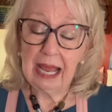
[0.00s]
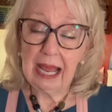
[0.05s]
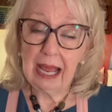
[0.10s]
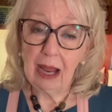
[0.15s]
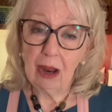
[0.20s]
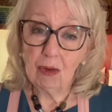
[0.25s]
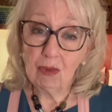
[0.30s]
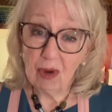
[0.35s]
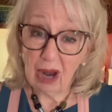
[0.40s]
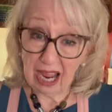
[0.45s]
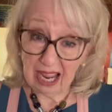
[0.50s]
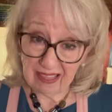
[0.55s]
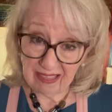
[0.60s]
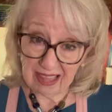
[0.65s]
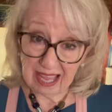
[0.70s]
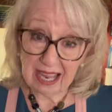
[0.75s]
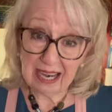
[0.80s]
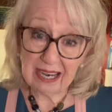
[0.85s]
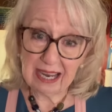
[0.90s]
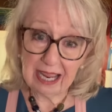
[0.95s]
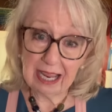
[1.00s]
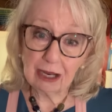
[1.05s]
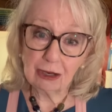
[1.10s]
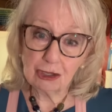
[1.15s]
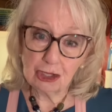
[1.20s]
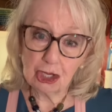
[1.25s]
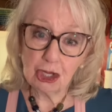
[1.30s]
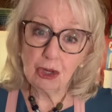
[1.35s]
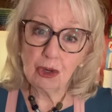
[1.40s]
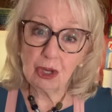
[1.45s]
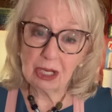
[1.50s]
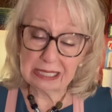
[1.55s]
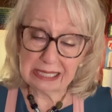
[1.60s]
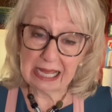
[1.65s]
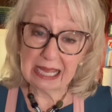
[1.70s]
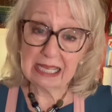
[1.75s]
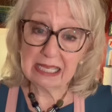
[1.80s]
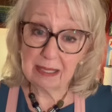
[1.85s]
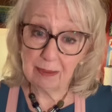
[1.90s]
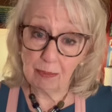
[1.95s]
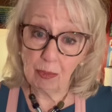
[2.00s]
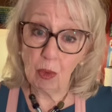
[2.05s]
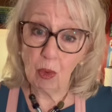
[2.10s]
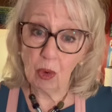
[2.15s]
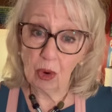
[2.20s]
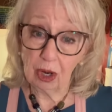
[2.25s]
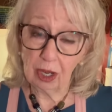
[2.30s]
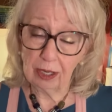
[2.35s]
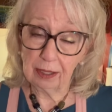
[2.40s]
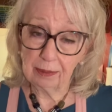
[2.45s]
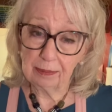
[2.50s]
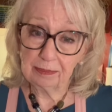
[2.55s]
Write that down too, because that's important.